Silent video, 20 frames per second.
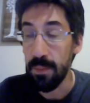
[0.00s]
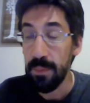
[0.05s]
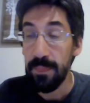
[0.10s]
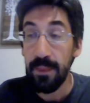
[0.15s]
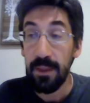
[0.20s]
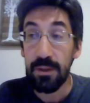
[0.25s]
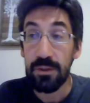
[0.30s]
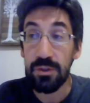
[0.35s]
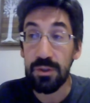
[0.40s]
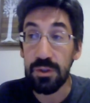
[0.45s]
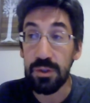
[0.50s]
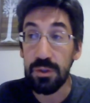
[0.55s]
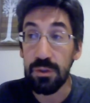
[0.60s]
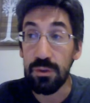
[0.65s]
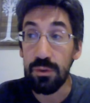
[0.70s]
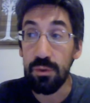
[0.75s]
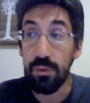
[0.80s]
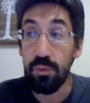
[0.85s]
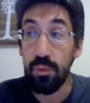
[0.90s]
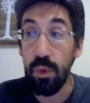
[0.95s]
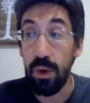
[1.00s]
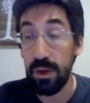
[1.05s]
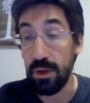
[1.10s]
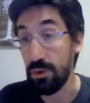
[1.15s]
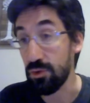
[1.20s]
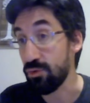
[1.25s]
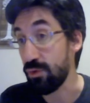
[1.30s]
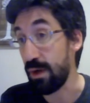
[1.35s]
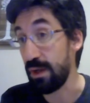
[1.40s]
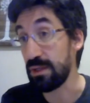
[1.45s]
to what you're
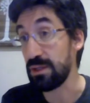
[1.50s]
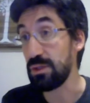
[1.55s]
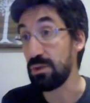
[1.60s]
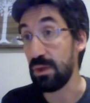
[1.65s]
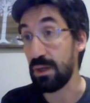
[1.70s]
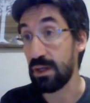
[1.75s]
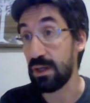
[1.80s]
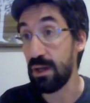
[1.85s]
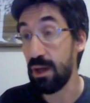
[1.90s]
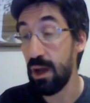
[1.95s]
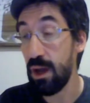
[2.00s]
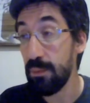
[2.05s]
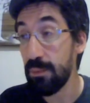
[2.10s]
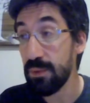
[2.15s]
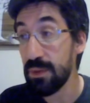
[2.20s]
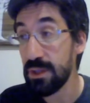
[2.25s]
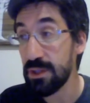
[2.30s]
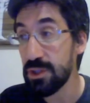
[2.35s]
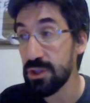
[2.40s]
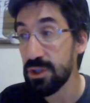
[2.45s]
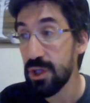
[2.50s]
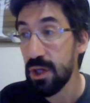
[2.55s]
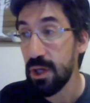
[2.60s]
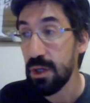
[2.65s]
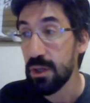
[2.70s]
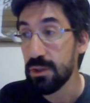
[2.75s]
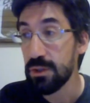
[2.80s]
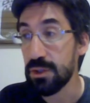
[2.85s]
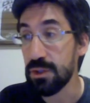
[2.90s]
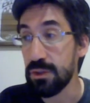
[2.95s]
trying to accomplish,
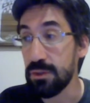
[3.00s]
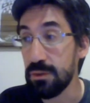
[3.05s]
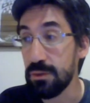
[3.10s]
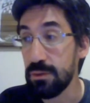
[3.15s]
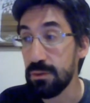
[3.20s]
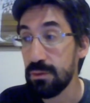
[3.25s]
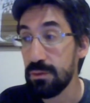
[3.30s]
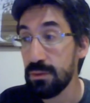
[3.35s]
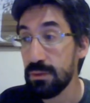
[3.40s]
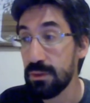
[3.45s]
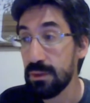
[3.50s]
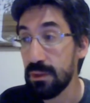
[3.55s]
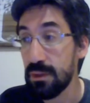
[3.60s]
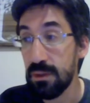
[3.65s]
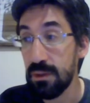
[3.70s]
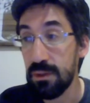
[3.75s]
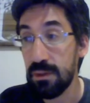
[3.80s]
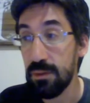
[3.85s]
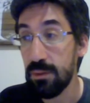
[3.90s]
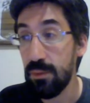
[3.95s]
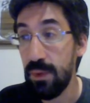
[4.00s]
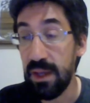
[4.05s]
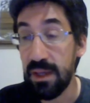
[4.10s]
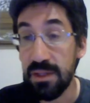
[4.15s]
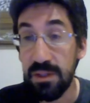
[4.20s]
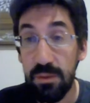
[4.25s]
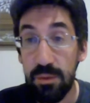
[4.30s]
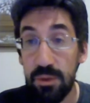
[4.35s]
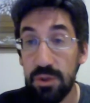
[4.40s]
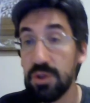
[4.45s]
to the ways
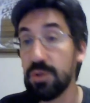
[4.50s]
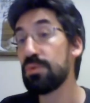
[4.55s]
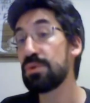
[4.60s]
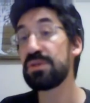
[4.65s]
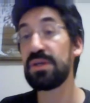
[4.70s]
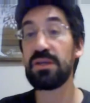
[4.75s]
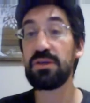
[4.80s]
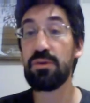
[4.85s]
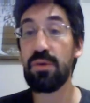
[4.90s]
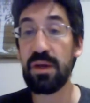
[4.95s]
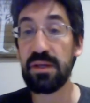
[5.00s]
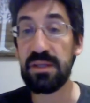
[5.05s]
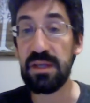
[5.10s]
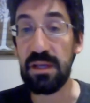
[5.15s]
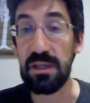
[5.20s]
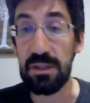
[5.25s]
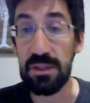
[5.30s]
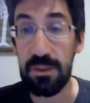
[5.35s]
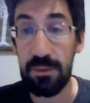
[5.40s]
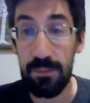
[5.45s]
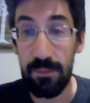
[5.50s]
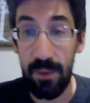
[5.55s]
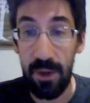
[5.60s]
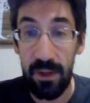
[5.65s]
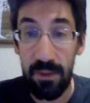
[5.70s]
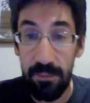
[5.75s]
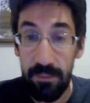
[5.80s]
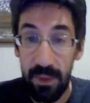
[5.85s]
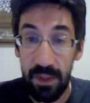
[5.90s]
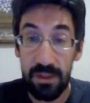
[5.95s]
in which you present your ideas, right?
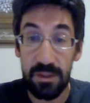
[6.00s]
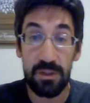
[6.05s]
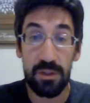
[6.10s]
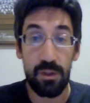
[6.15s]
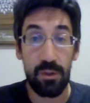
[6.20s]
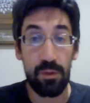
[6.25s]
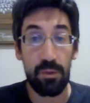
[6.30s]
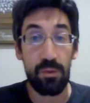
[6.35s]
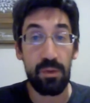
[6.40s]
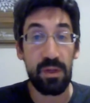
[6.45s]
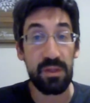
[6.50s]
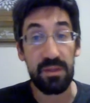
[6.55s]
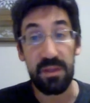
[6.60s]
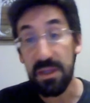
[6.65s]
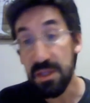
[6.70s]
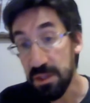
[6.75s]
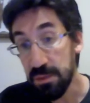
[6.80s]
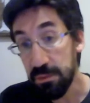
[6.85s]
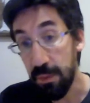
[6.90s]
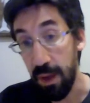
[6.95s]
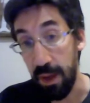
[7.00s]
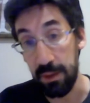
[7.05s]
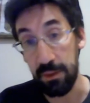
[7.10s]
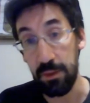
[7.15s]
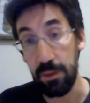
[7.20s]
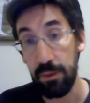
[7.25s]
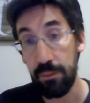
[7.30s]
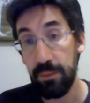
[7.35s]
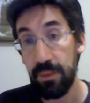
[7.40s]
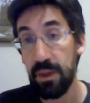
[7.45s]
And so in this
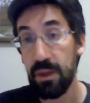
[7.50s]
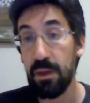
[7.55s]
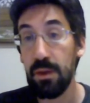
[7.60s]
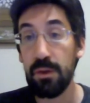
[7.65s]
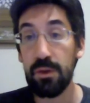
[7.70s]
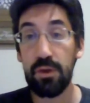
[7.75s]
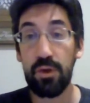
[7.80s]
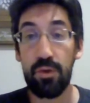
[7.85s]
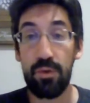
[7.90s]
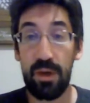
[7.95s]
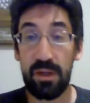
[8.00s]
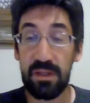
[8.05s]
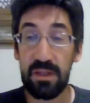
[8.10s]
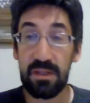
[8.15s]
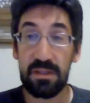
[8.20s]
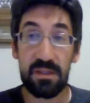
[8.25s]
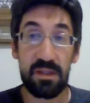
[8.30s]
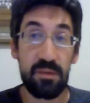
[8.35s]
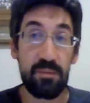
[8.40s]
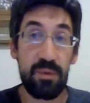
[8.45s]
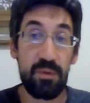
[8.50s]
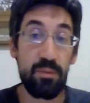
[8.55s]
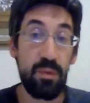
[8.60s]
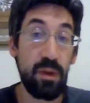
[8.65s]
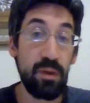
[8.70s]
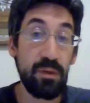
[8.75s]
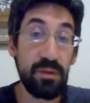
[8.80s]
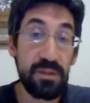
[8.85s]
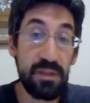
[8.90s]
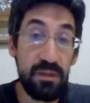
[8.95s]
model, correctness can be
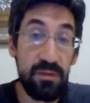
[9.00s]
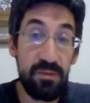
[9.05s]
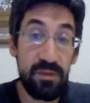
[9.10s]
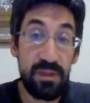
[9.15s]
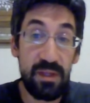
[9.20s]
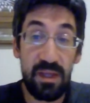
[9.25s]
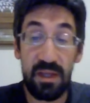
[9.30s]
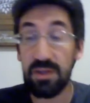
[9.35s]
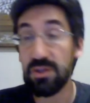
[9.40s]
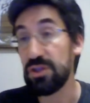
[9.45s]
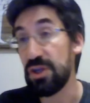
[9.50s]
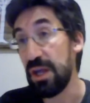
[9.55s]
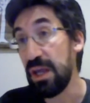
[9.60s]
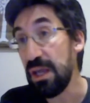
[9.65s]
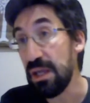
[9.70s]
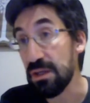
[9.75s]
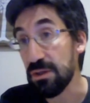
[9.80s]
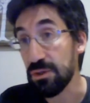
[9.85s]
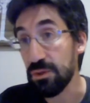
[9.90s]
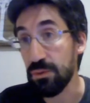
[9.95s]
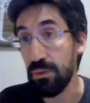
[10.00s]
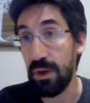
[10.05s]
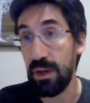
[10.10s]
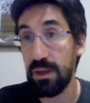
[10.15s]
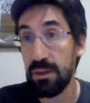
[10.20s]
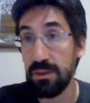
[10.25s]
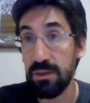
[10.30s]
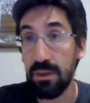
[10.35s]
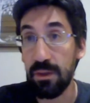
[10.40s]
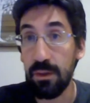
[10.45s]
relative and it can change, right?
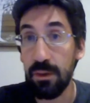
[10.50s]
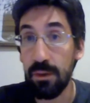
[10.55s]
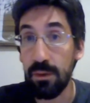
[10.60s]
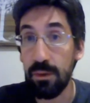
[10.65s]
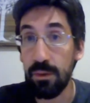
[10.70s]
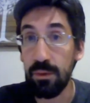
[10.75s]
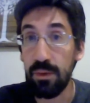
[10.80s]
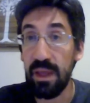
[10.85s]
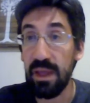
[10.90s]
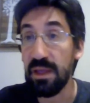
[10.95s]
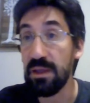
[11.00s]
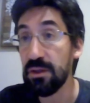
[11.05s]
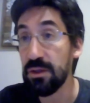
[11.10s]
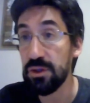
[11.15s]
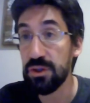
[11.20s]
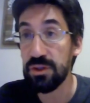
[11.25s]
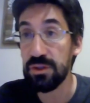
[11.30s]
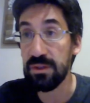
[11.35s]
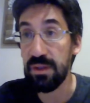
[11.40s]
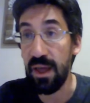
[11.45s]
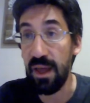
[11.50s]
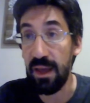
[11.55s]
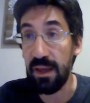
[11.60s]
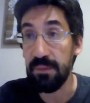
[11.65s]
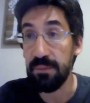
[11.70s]
The English that